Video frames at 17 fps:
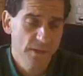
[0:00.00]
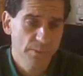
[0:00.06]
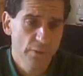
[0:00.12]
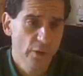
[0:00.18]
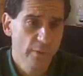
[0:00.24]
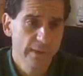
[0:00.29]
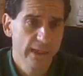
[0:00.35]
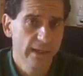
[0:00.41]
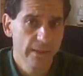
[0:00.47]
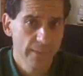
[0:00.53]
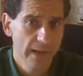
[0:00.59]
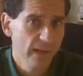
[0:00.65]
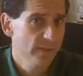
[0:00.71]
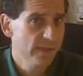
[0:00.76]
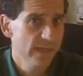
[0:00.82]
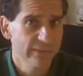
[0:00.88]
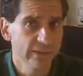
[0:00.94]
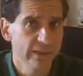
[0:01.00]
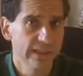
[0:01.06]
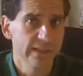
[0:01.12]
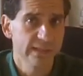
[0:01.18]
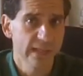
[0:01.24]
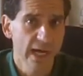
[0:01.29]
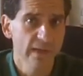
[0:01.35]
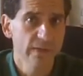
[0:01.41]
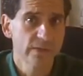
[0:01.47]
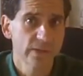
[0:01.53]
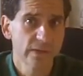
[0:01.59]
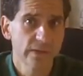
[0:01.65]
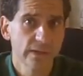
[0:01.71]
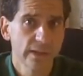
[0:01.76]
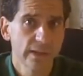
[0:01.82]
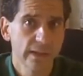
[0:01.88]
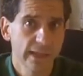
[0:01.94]
us permitted about 70
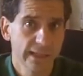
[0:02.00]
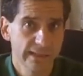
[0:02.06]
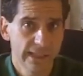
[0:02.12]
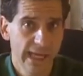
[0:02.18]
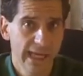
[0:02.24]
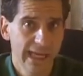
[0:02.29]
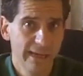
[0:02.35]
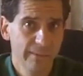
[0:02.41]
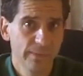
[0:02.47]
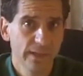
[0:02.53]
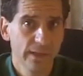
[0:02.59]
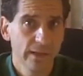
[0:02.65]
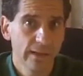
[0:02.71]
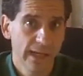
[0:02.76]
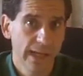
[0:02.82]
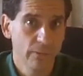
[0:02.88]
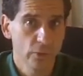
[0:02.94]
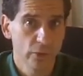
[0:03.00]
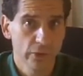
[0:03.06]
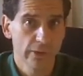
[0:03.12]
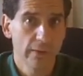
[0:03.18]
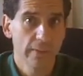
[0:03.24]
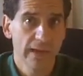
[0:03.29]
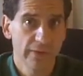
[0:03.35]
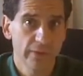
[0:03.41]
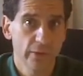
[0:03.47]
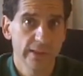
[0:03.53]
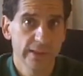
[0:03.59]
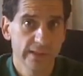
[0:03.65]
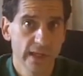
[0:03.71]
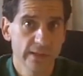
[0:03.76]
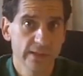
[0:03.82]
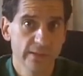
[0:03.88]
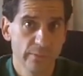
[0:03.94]
tons a day, and we're doing about
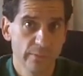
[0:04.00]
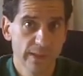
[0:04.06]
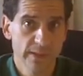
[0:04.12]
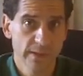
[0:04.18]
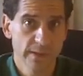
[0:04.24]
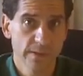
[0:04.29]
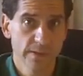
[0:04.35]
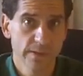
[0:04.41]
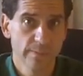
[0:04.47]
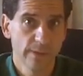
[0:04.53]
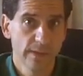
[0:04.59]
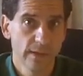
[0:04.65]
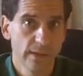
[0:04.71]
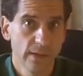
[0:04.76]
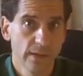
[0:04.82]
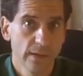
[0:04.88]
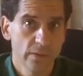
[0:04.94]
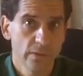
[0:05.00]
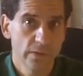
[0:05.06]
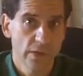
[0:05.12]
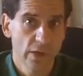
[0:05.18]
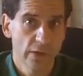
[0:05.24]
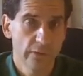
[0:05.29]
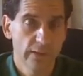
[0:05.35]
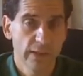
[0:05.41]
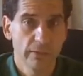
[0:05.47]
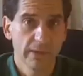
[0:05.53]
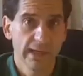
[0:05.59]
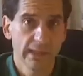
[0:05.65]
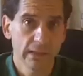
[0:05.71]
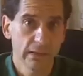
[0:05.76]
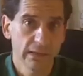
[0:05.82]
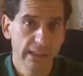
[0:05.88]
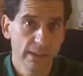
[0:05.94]
30 tons of business. So
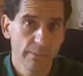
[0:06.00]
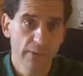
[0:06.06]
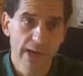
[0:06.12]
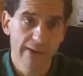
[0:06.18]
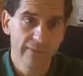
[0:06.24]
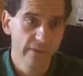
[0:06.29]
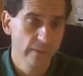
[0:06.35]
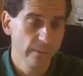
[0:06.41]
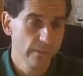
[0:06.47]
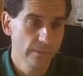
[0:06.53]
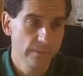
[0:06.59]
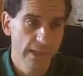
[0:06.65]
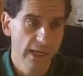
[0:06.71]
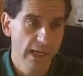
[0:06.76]
theoretically, a private